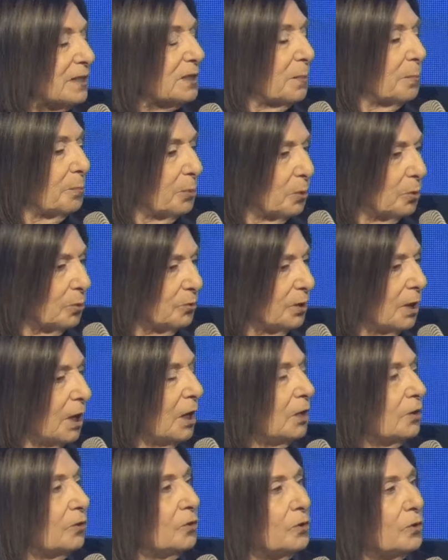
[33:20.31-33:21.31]
support,
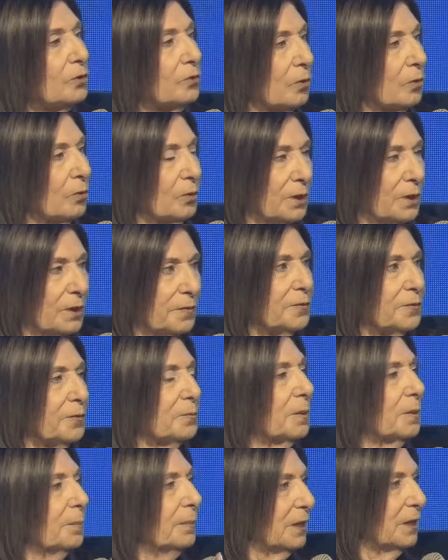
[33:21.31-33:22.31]
not only
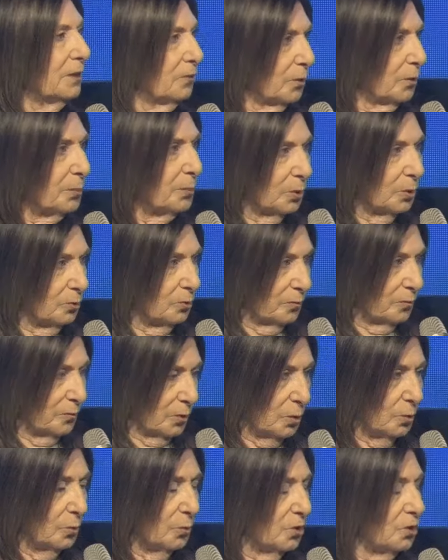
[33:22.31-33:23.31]
from the military point of
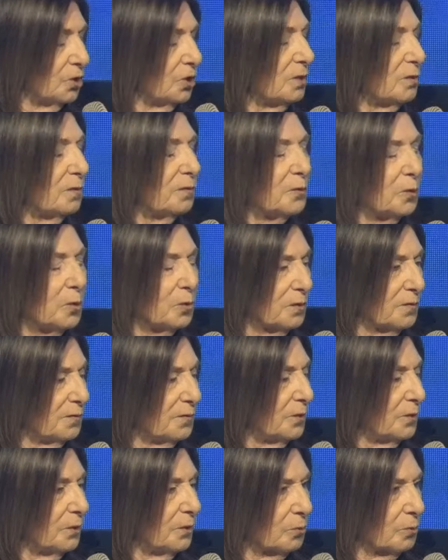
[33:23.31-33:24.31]
view, which is of course
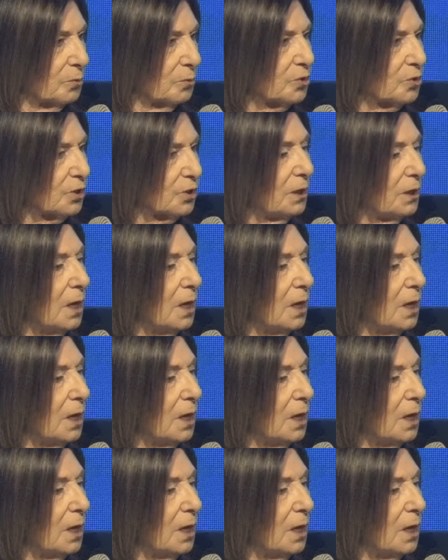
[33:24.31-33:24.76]
very crucial,